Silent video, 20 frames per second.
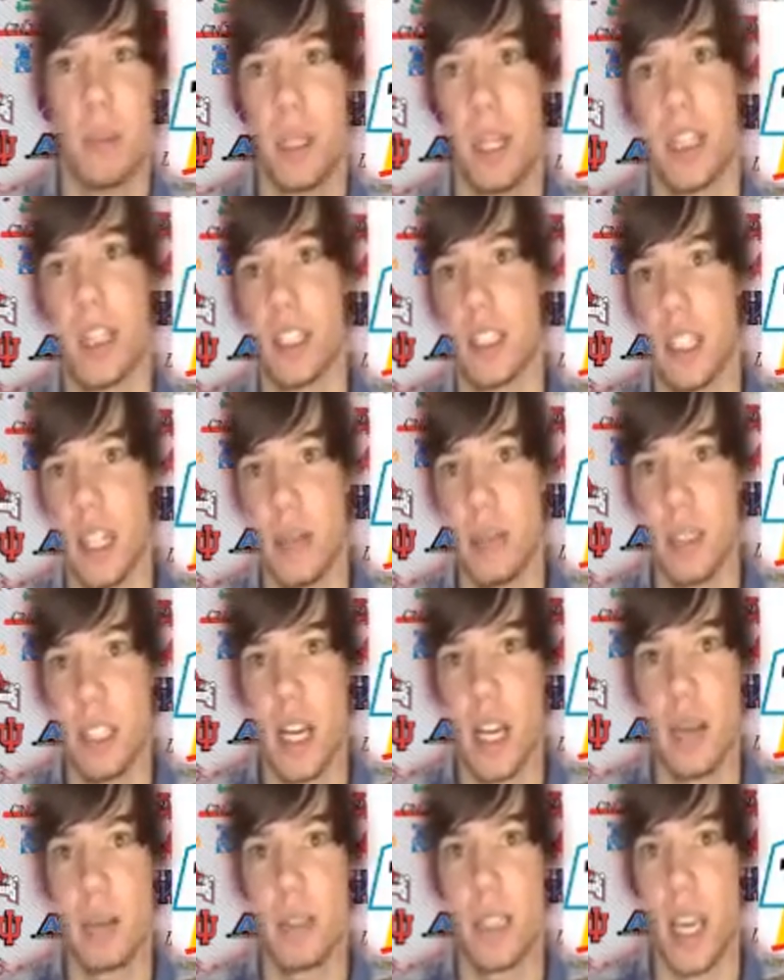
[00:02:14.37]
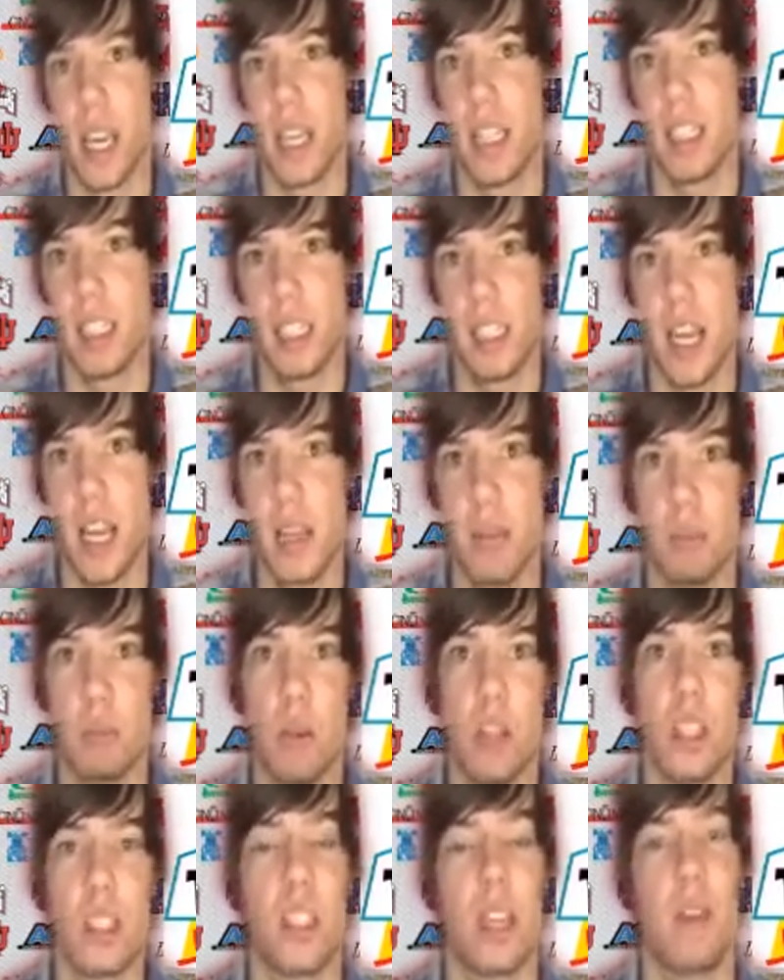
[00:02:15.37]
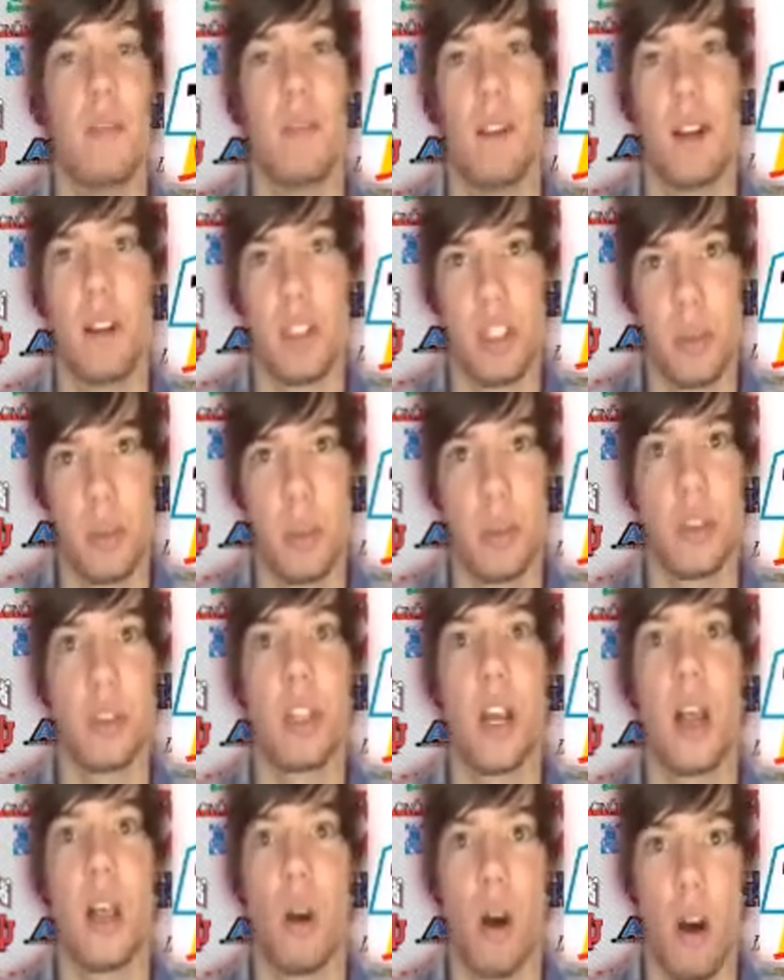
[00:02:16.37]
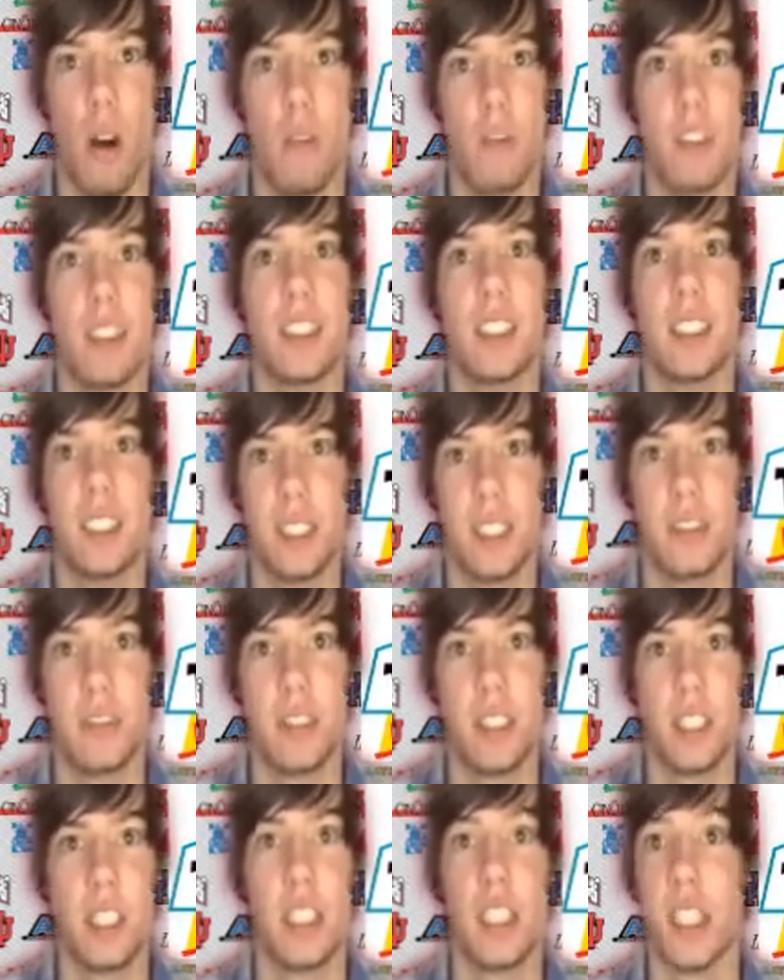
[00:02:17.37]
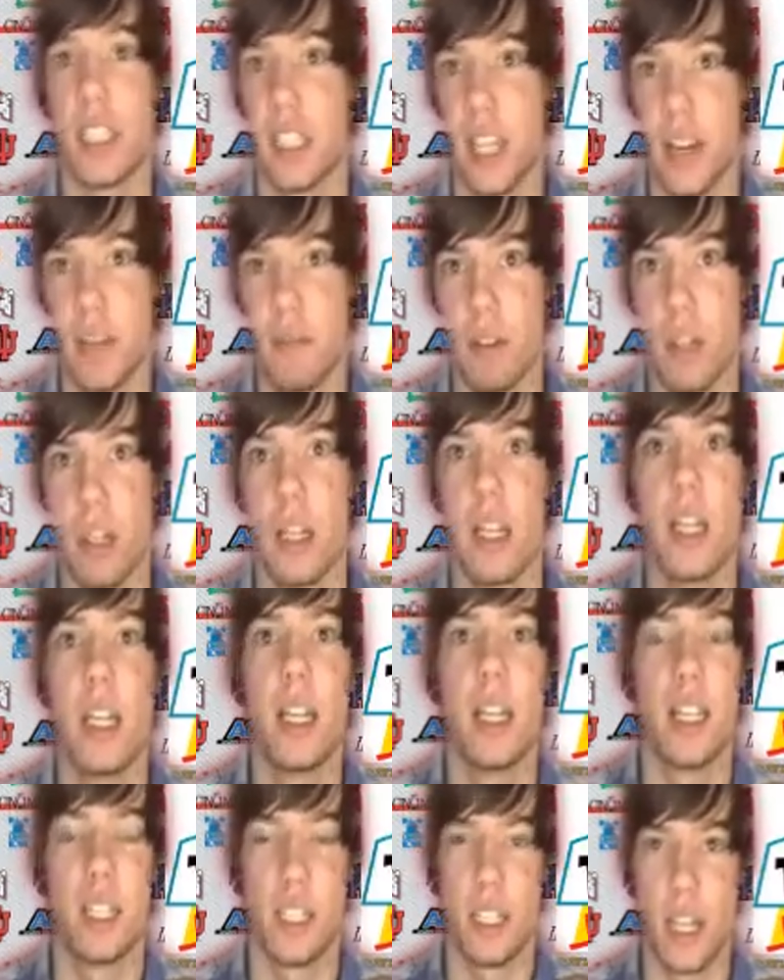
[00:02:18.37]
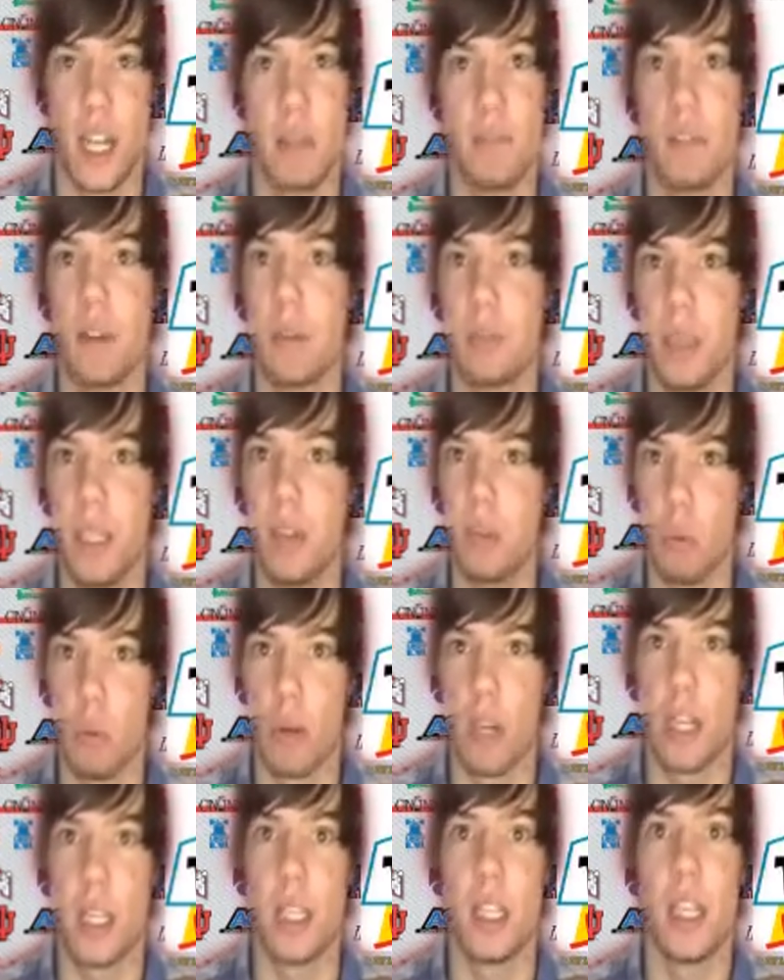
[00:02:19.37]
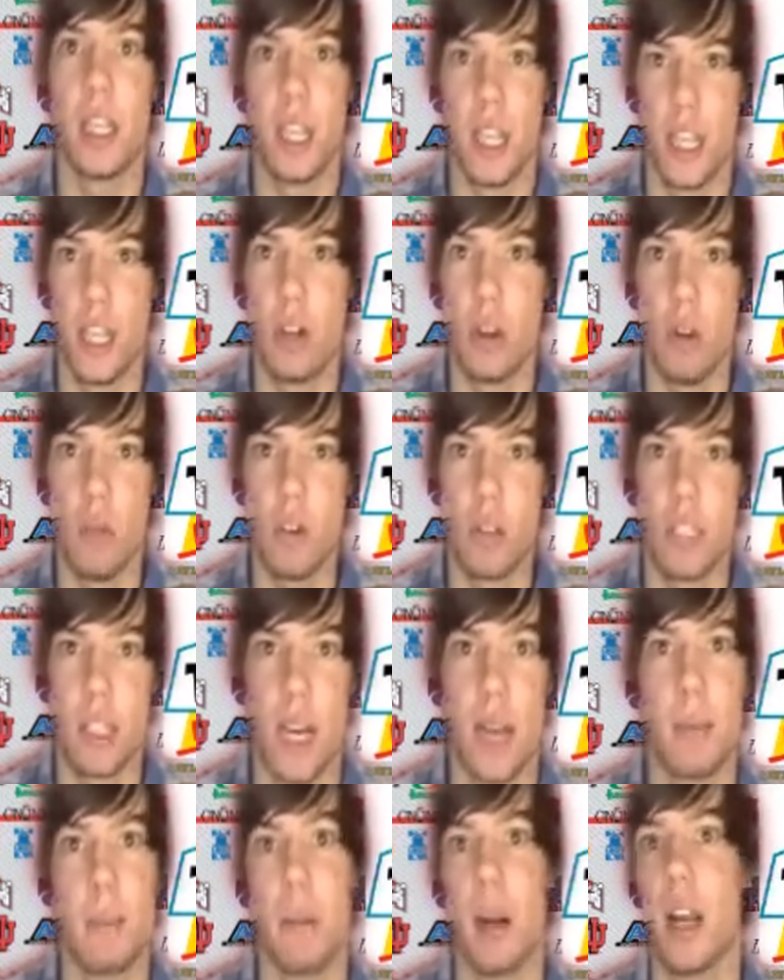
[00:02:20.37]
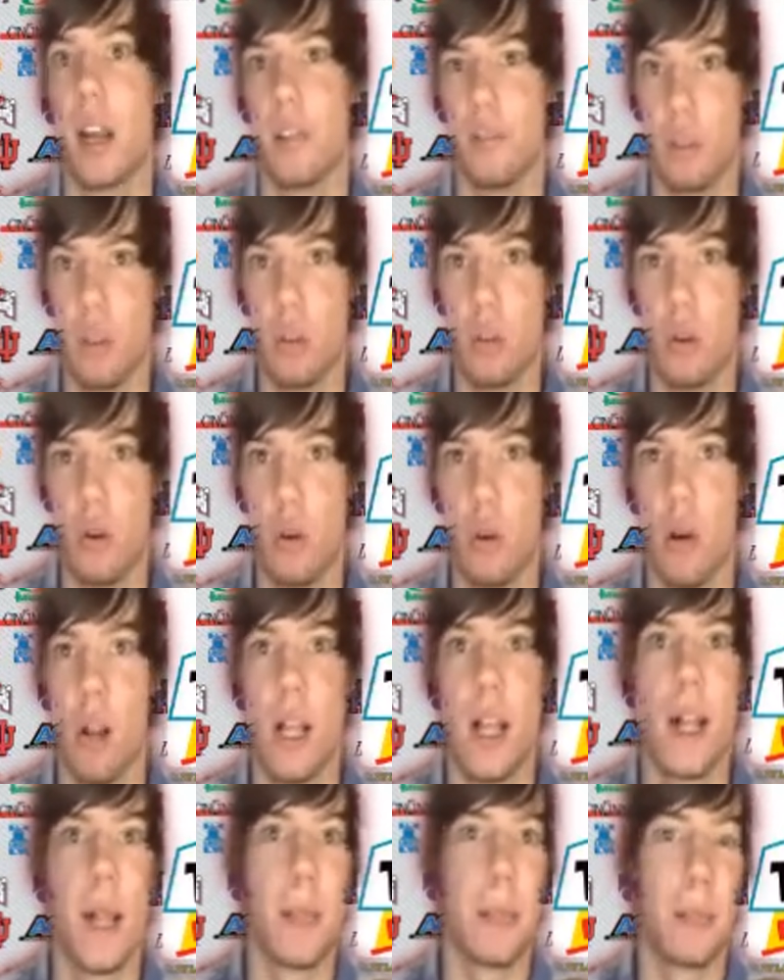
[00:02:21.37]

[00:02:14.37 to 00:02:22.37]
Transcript: But at the same time, K-State runs a very similar style of offense and defense to Stanford. And Stanford beat Oregon in overtime by a field goal.